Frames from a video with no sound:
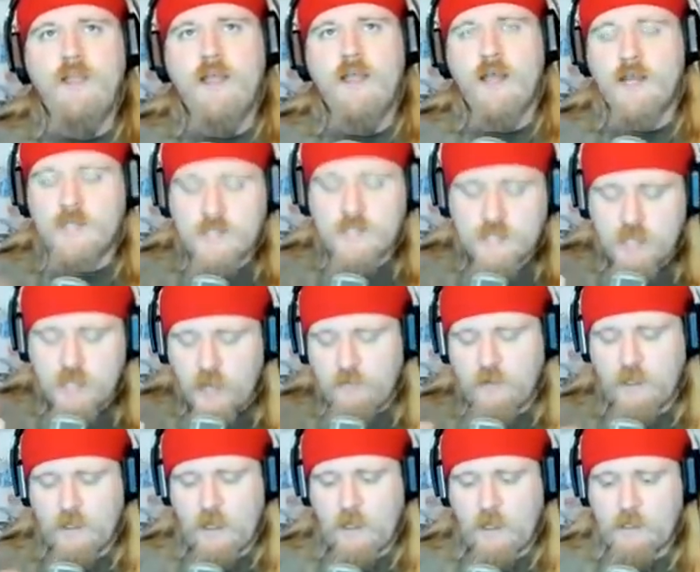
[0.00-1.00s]
And it's just not
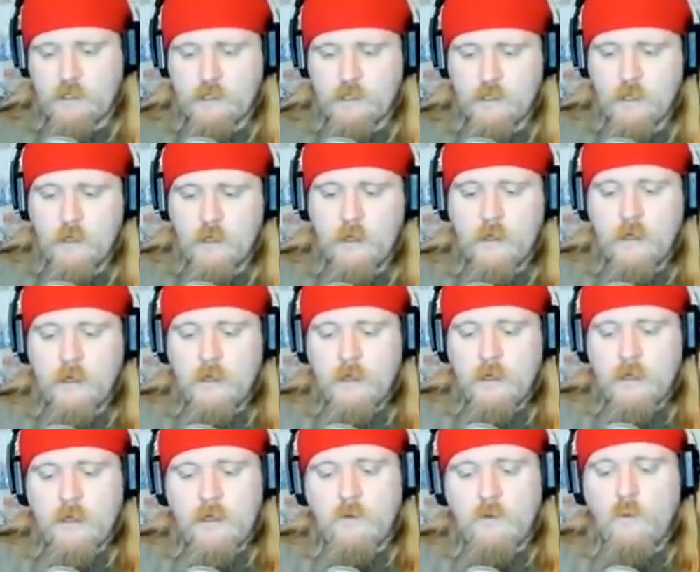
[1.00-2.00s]
the case.
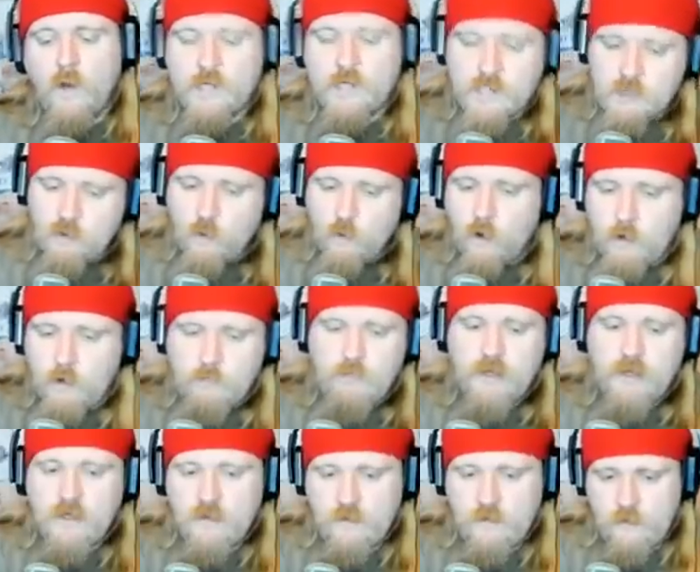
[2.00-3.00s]
It wasn't one
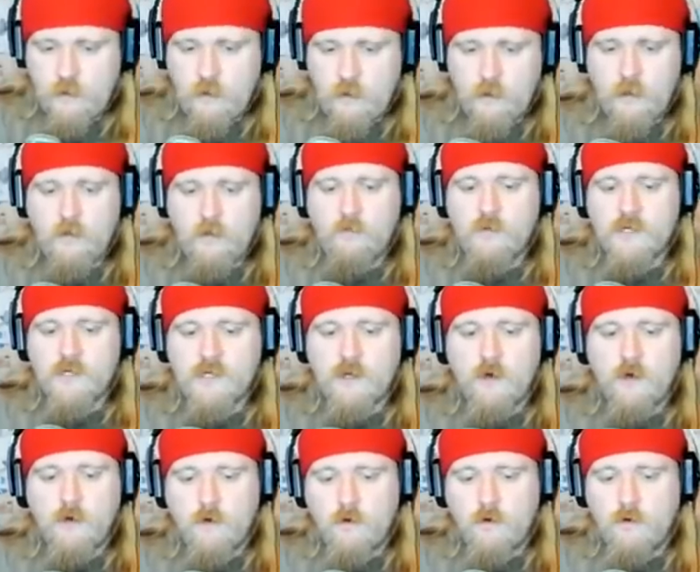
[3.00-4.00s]
big thing. It was a
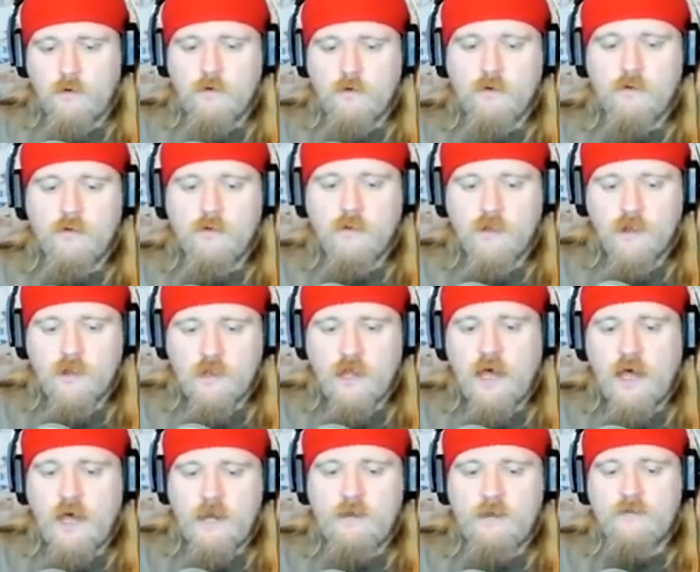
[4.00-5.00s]
whole
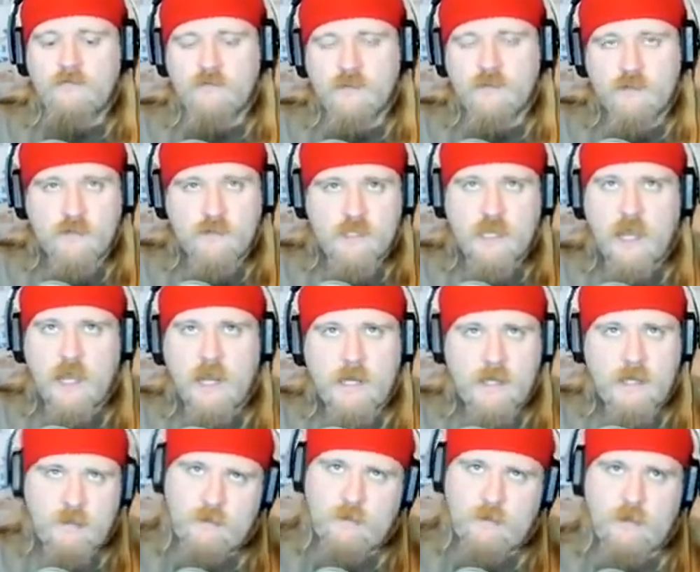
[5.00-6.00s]
lot of little
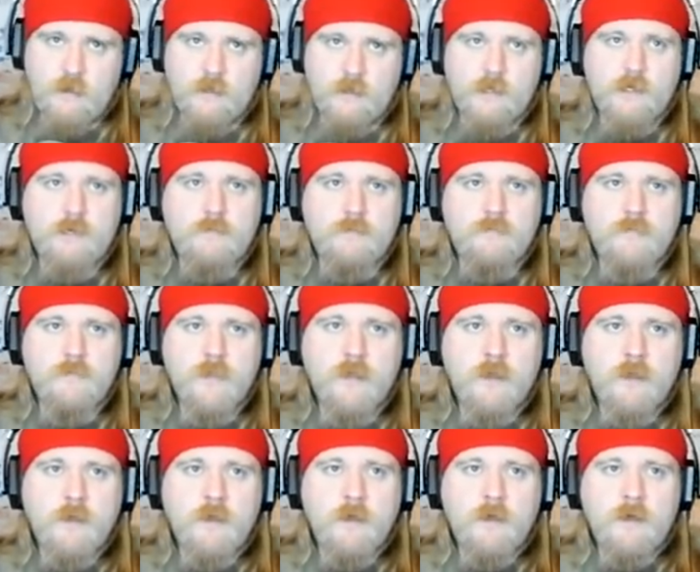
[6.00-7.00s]
tiny things,
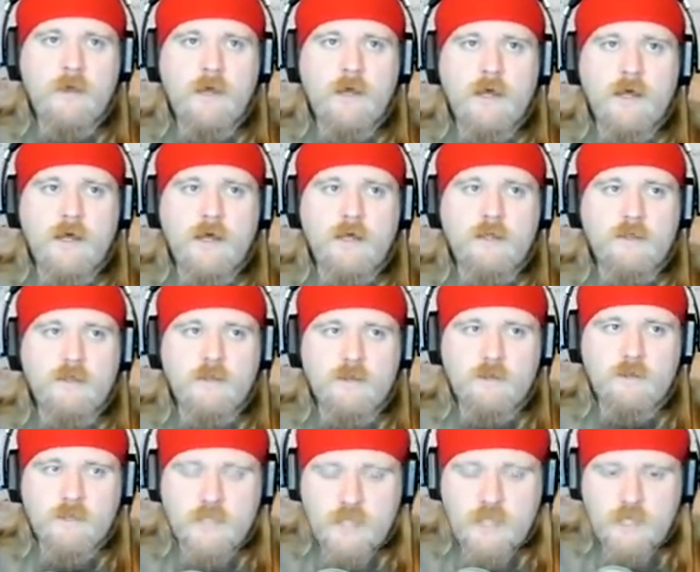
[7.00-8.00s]

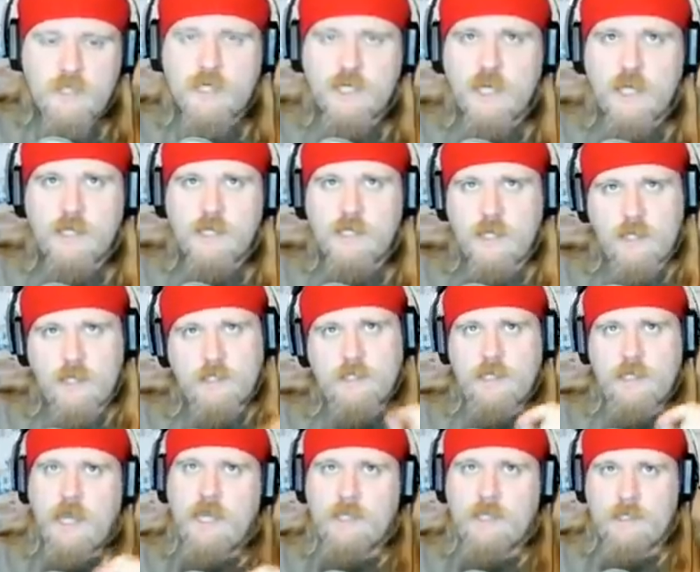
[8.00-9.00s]
little TJ Dick
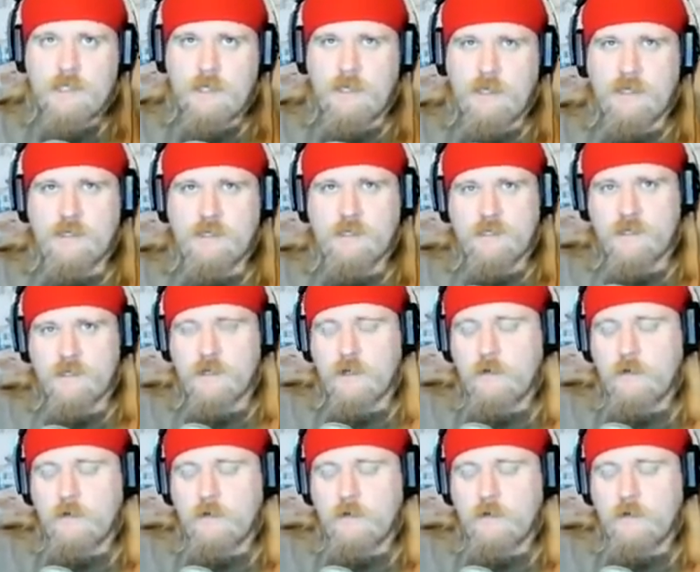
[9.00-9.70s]
size things,